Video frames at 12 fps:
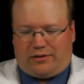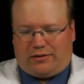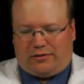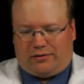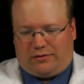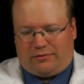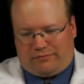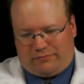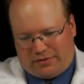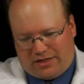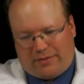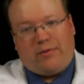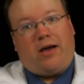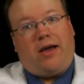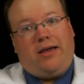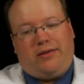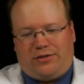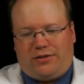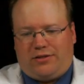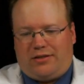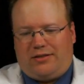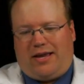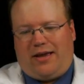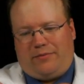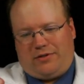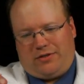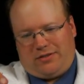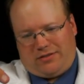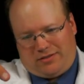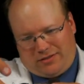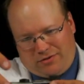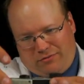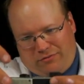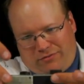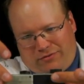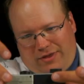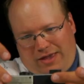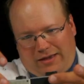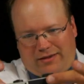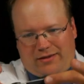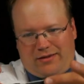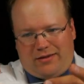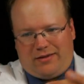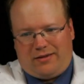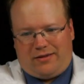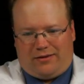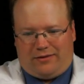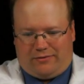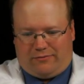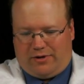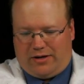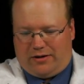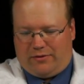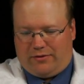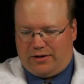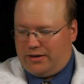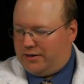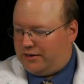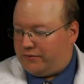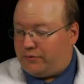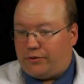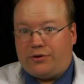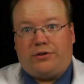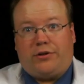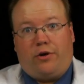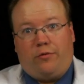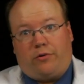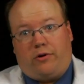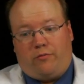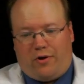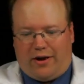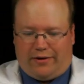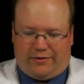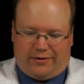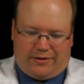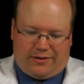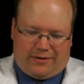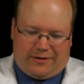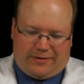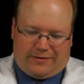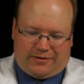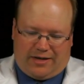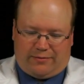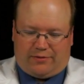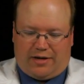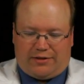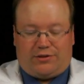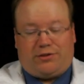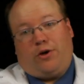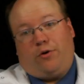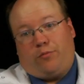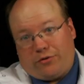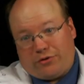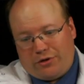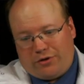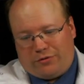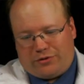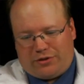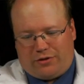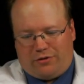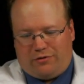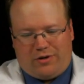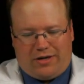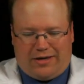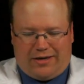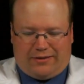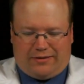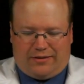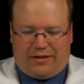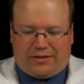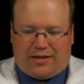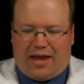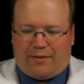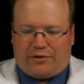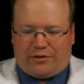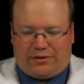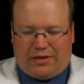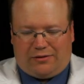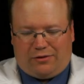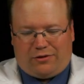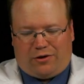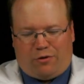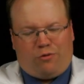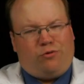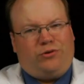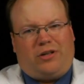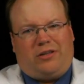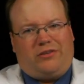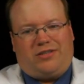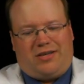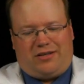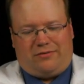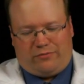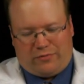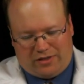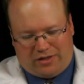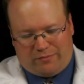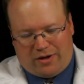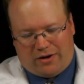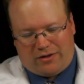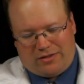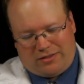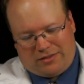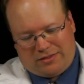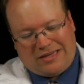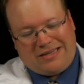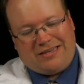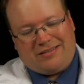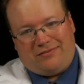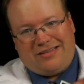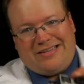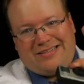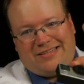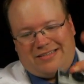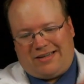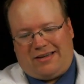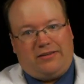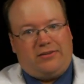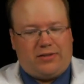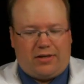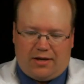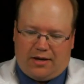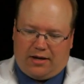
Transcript: It's a little, same height, it's just the depth, it's just so thick. Wow. And of course the GoPro 1, same size as the GoPro 2, so these cameras, they look old all of a sudden when compared to the sleekness of these designs.